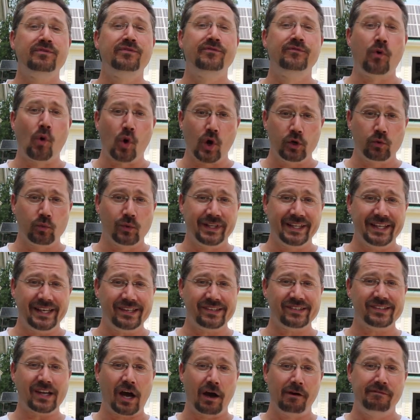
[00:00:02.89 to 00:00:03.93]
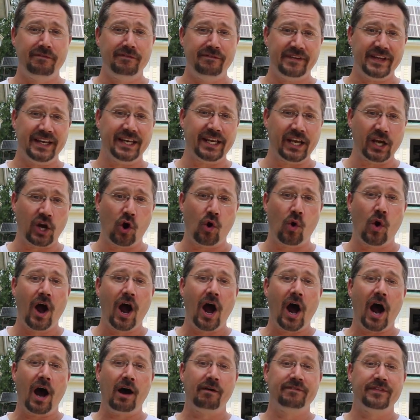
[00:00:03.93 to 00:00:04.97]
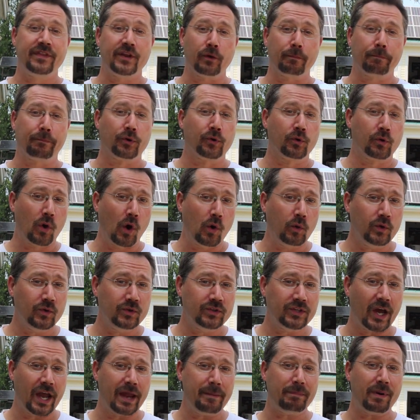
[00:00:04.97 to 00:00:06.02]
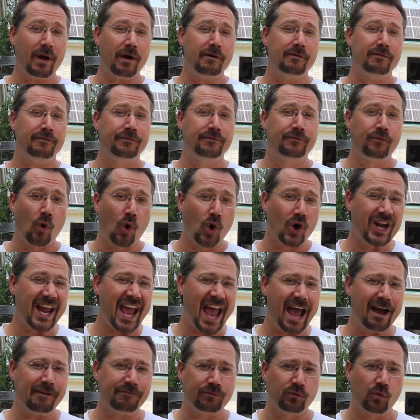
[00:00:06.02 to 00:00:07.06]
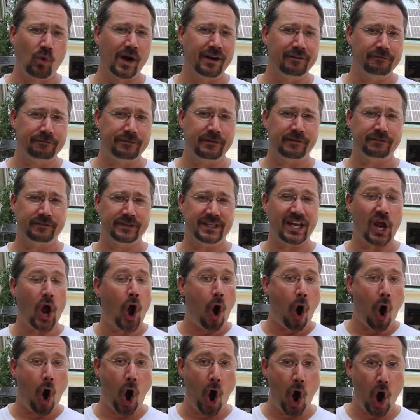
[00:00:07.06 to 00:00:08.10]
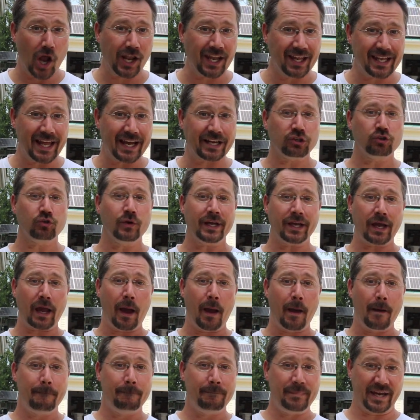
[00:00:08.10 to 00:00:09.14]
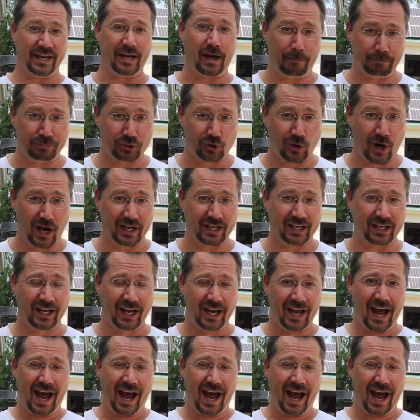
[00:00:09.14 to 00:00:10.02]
Ford released a video of their prototype Ford F-150 all-electric pickup truck.